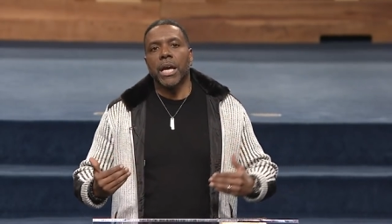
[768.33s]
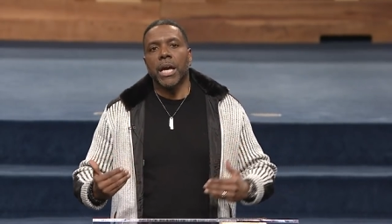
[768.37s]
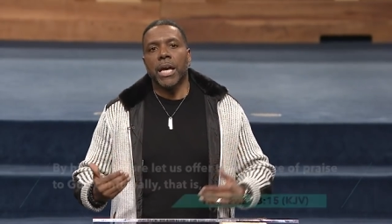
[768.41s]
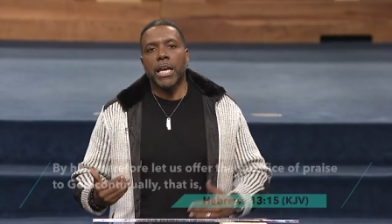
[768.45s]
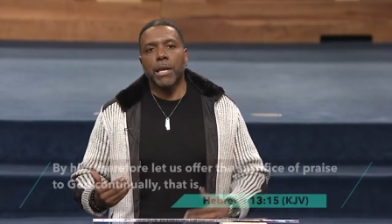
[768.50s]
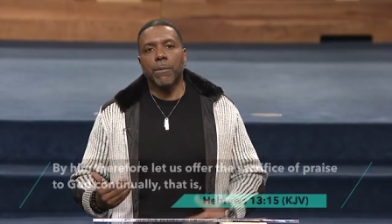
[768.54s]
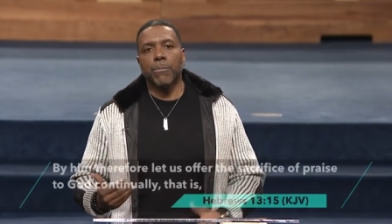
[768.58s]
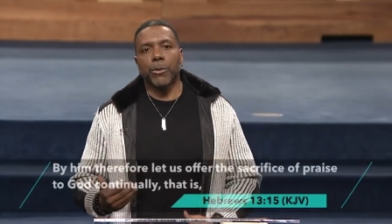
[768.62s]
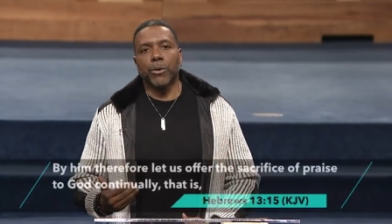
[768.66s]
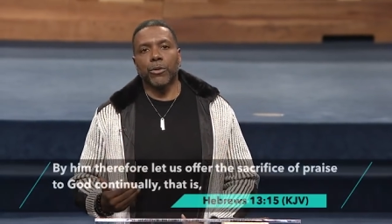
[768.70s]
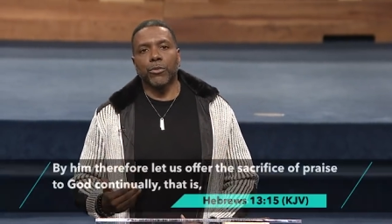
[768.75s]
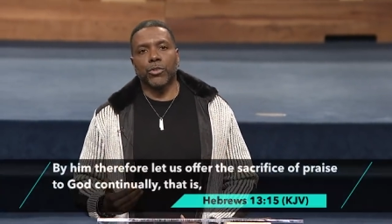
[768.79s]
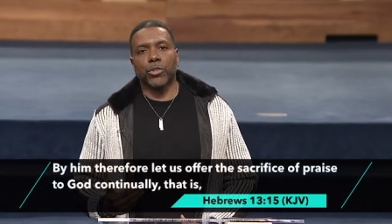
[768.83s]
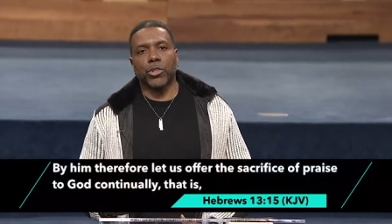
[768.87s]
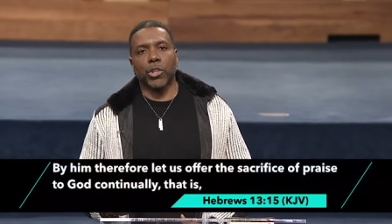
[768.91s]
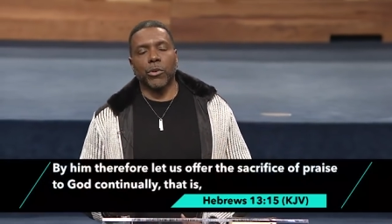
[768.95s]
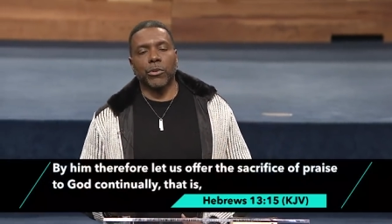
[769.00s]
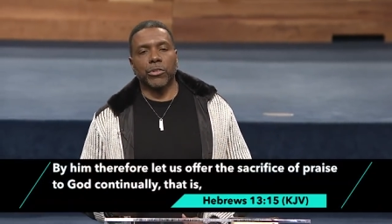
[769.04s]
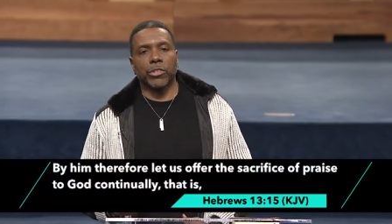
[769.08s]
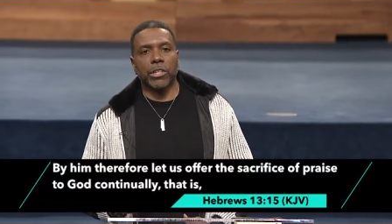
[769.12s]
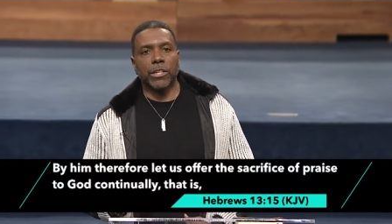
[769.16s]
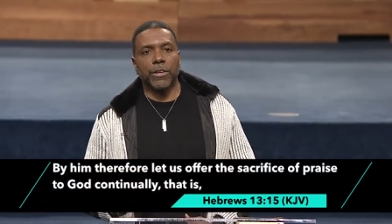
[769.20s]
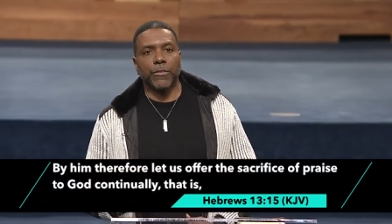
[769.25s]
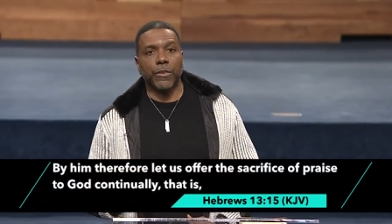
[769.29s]
Hebrews
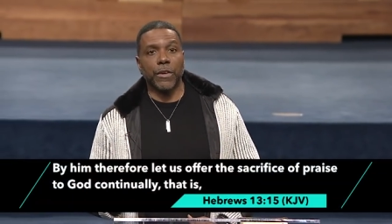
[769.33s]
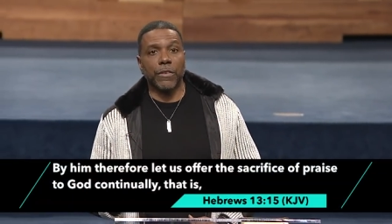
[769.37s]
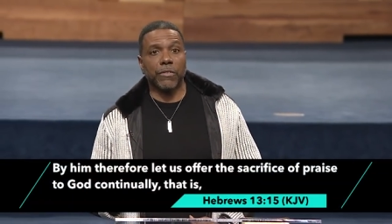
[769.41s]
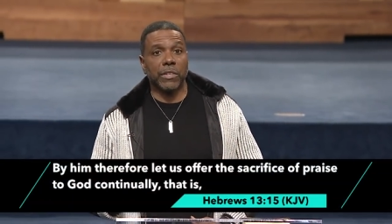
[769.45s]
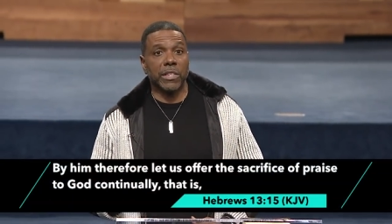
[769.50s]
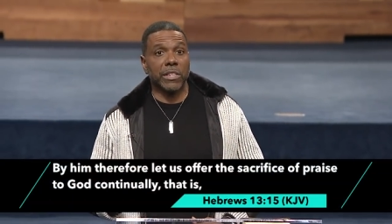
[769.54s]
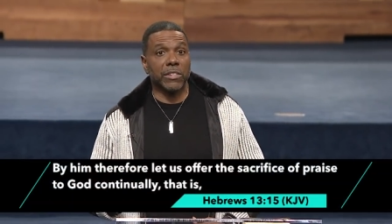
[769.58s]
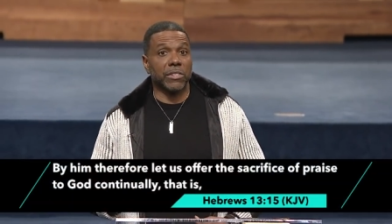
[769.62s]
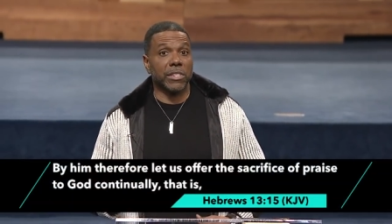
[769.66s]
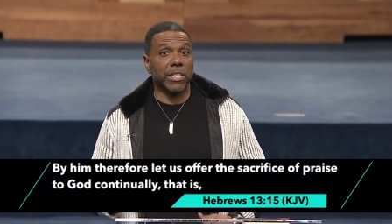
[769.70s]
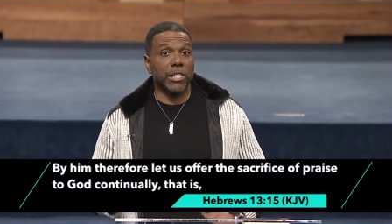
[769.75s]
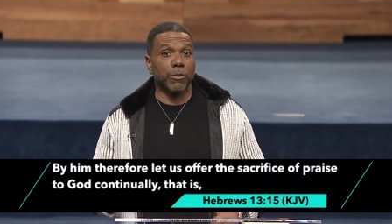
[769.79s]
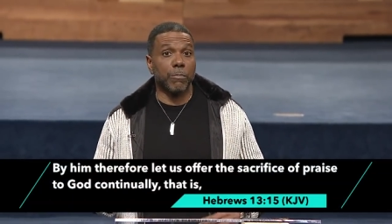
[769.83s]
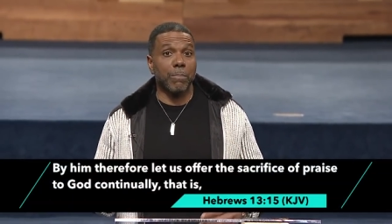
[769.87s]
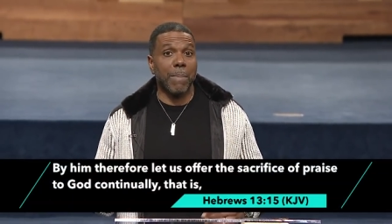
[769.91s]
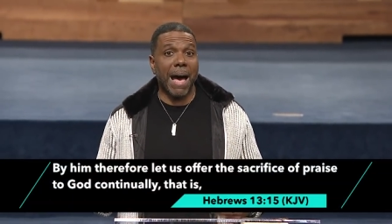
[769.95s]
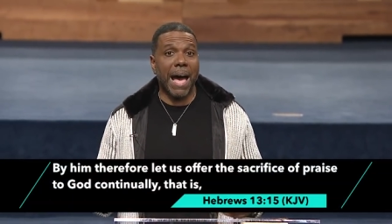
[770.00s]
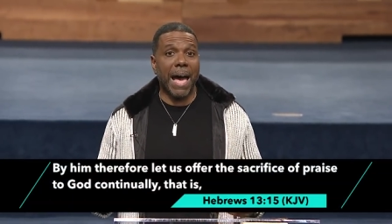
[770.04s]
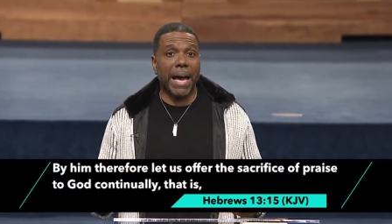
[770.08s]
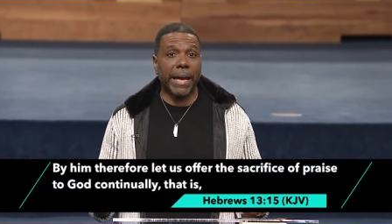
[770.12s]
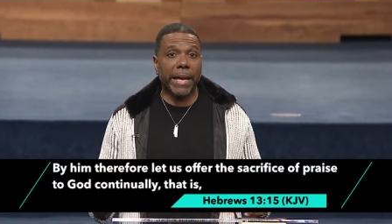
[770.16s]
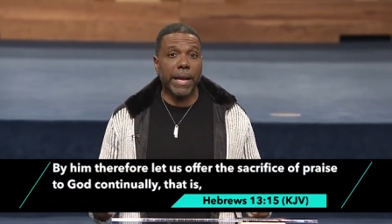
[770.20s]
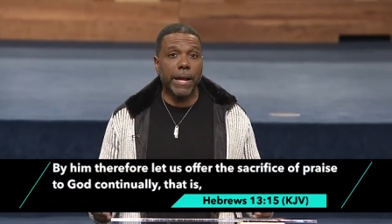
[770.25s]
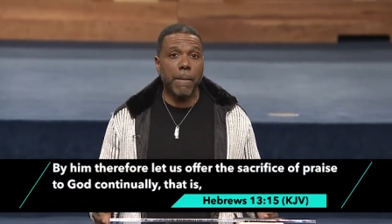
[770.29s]
13, 15 says,
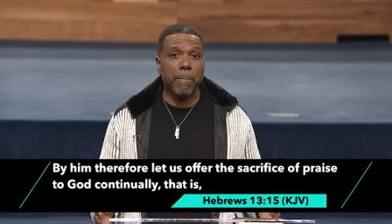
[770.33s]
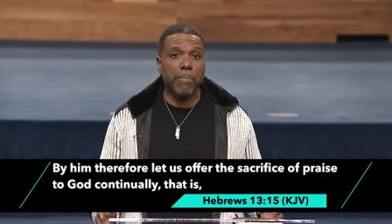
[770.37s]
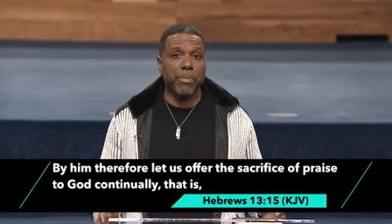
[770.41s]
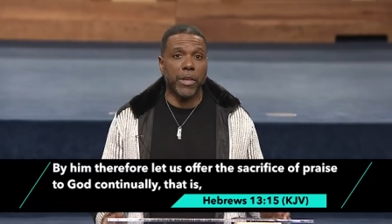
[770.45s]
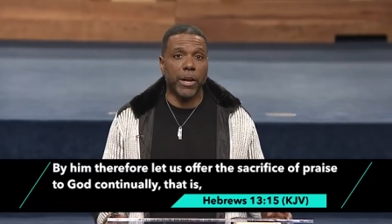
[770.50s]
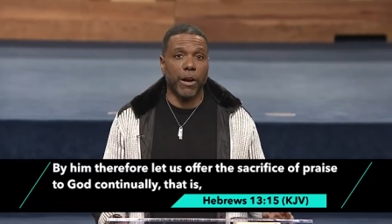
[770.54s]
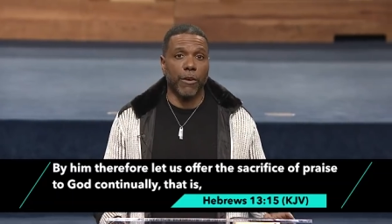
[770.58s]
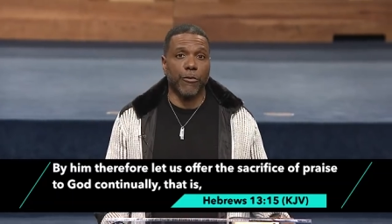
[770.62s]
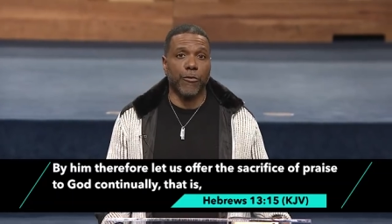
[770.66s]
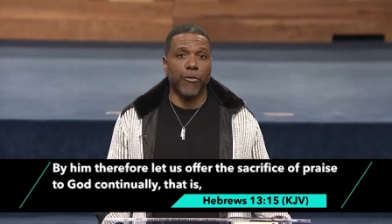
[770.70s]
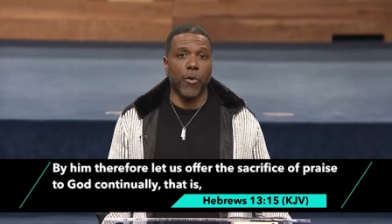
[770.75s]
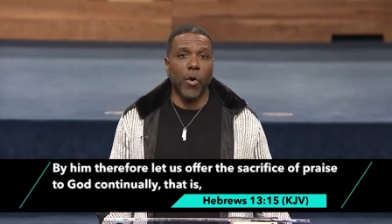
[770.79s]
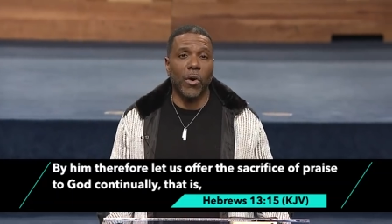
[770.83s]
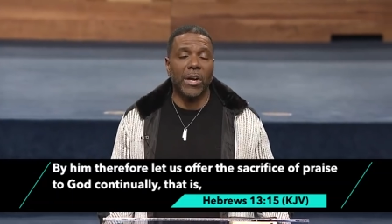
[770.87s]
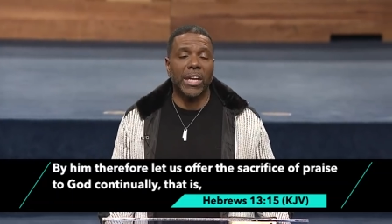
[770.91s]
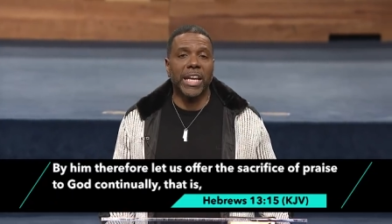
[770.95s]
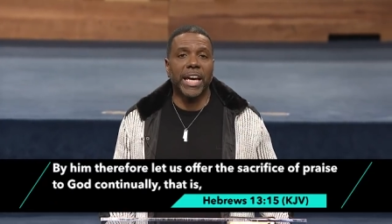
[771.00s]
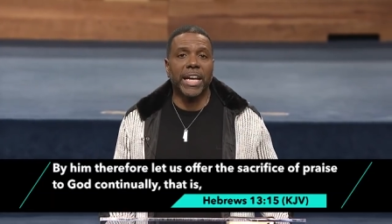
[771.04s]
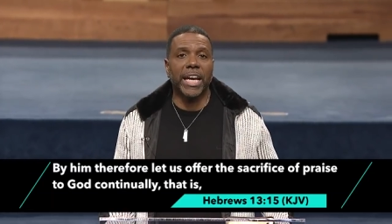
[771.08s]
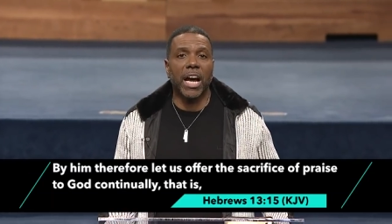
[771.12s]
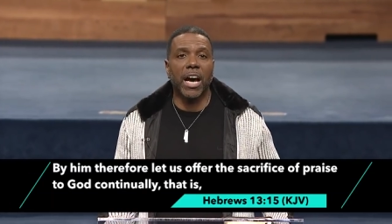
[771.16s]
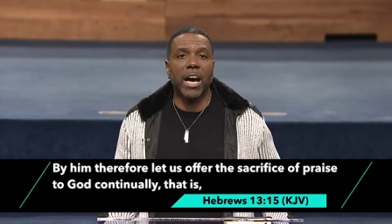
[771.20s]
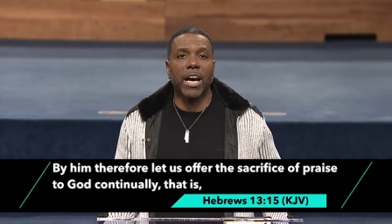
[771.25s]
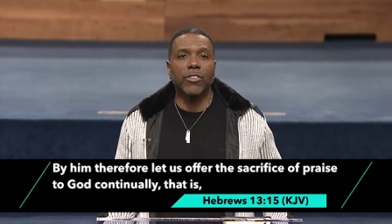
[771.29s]
By him, therefore,
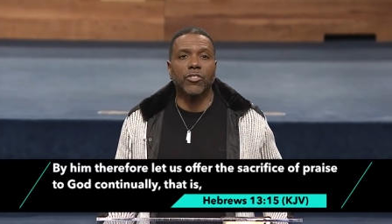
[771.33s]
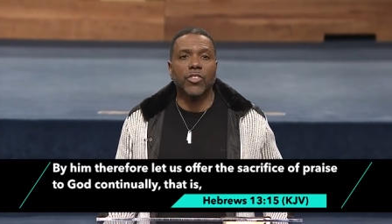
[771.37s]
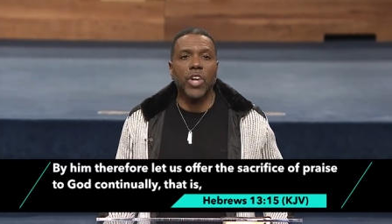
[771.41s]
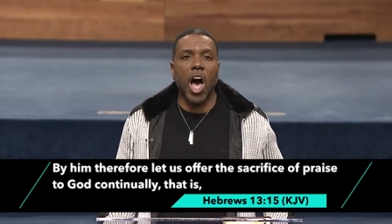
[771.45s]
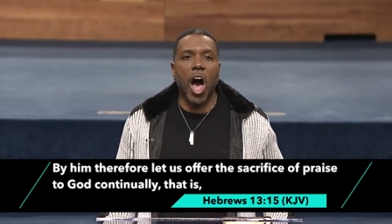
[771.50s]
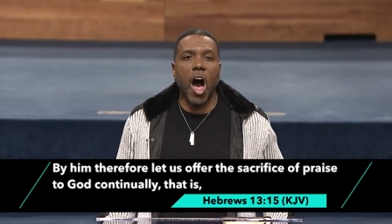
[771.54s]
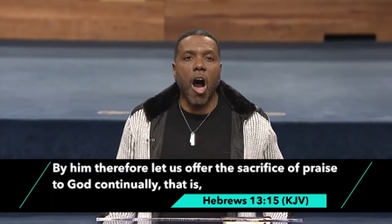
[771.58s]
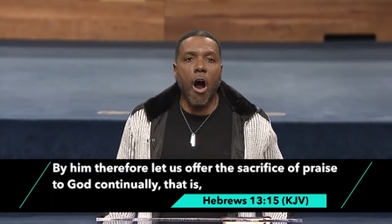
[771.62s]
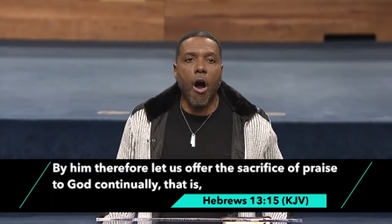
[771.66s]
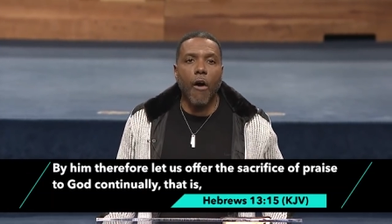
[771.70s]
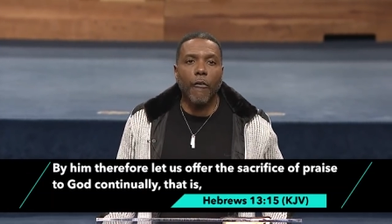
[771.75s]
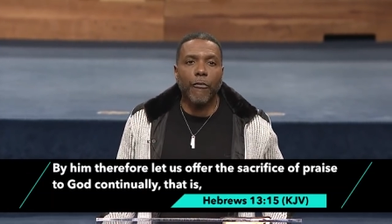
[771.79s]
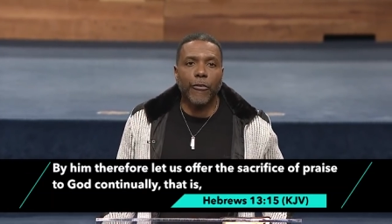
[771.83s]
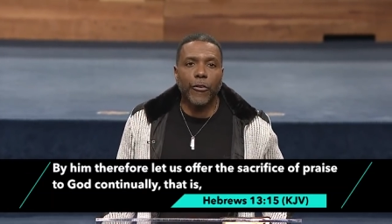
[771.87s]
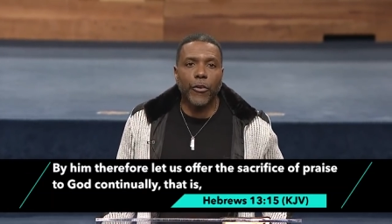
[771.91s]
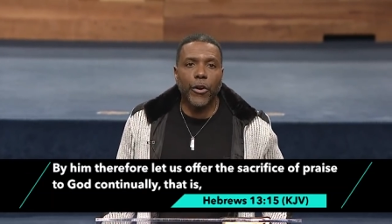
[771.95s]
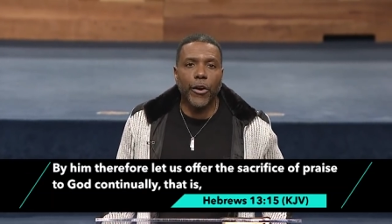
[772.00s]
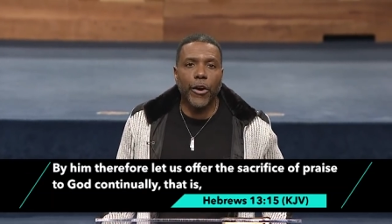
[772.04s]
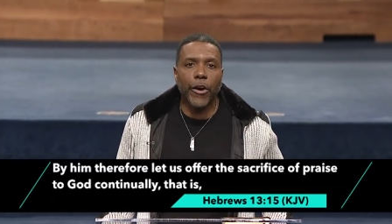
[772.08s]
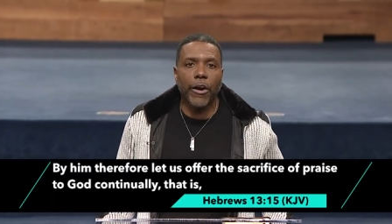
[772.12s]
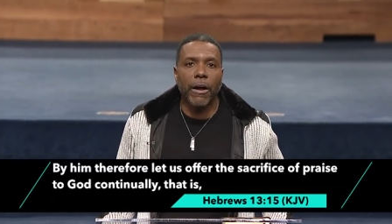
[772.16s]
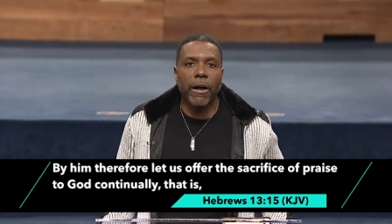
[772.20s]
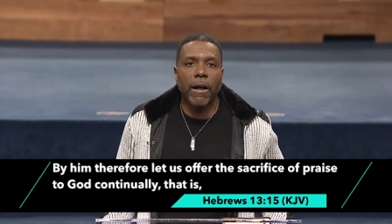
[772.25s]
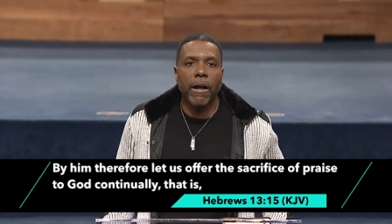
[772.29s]
let us
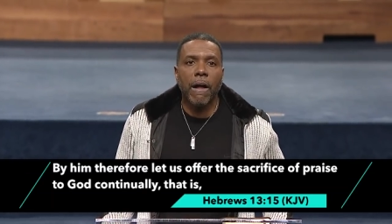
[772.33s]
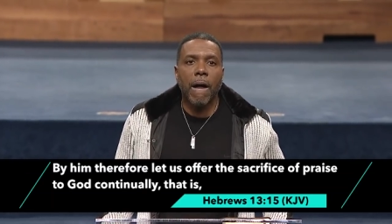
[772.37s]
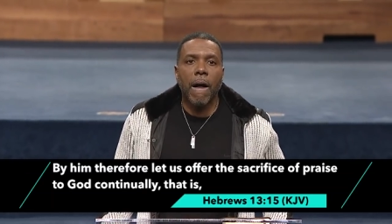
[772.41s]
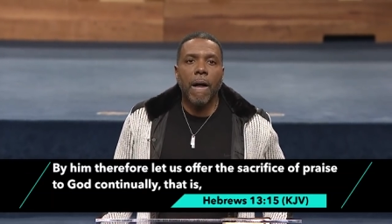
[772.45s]
offer